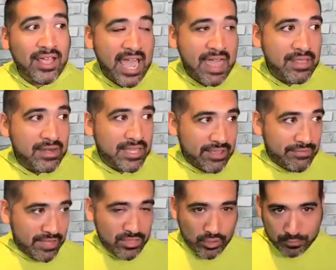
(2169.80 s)
and then
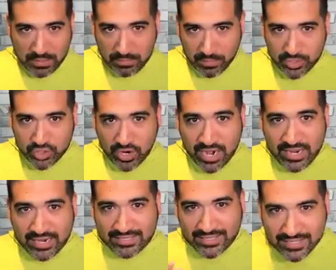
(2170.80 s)
giving those people the
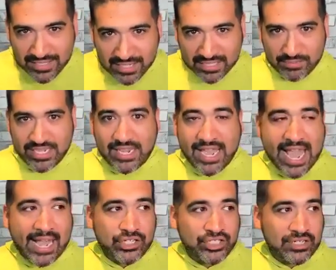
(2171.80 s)
training and seeing them take
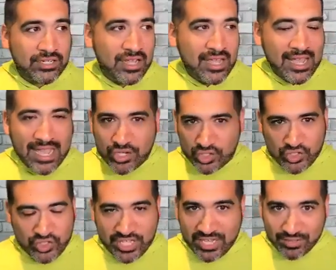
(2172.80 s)
action and
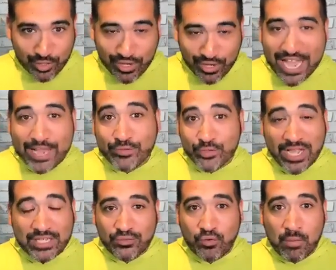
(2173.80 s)
just seeing their lives
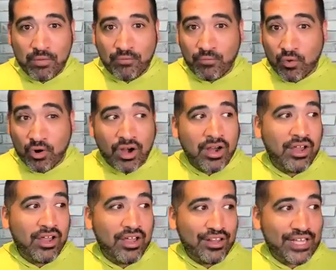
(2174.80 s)
transform before
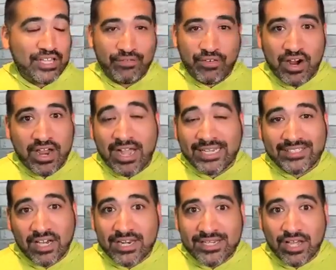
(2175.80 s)
like their very eyes.
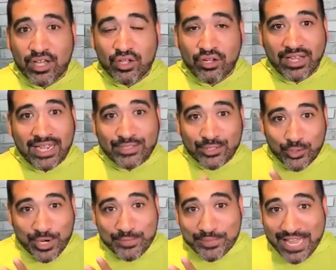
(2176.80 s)
I got to tell you, like I
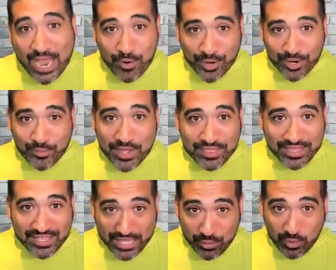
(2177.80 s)
screamed louder when
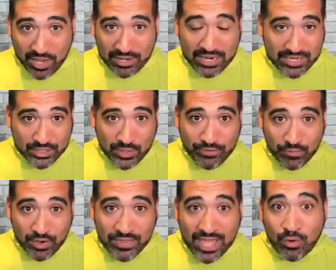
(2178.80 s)
he won and his wife
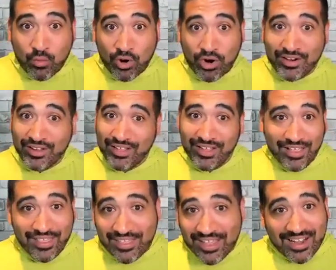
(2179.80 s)
won that award
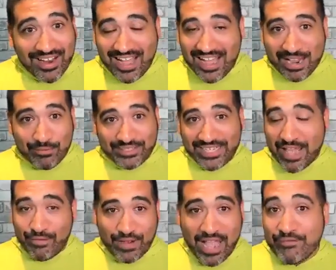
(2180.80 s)
than
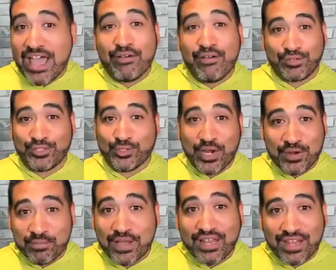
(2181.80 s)
I've ever screamed
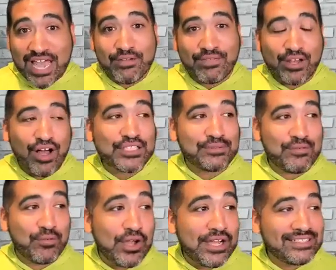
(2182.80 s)
in my life. I lost my
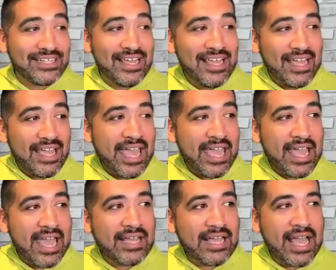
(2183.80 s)
voice.
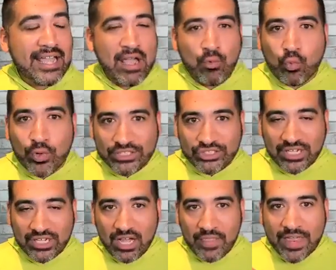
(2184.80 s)
And I wish
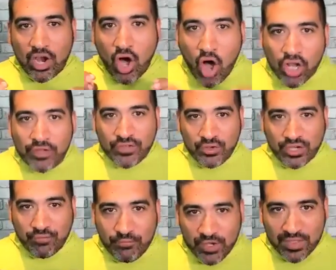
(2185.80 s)
that all of you
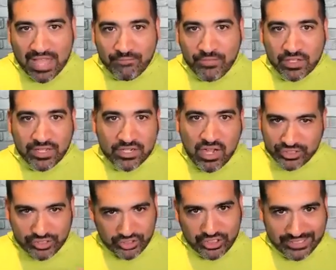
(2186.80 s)
could feel that feeling, not
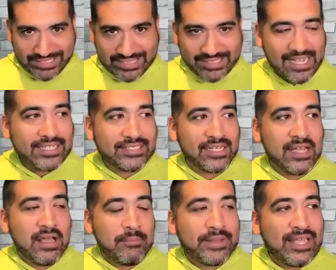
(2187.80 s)
just your success,
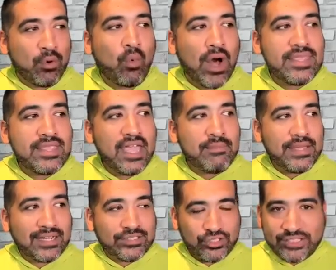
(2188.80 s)
but that one day,
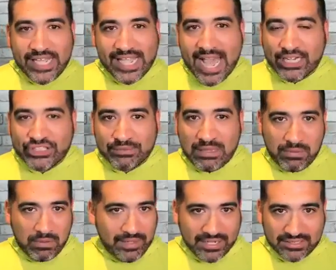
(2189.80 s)
because you take action,
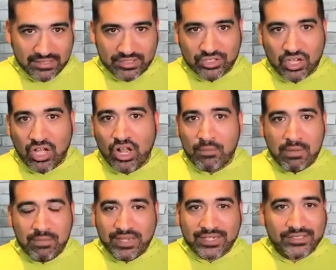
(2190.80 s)
maybe because of this call,
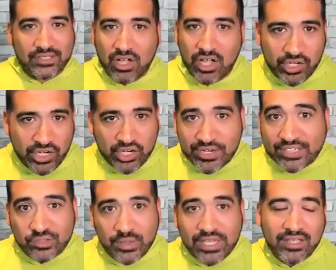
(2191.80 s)
maybe because of the call you're here
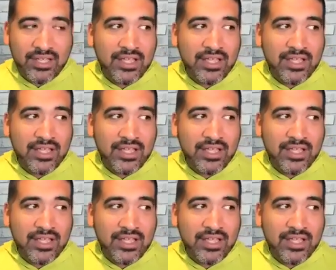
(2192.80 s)
next week,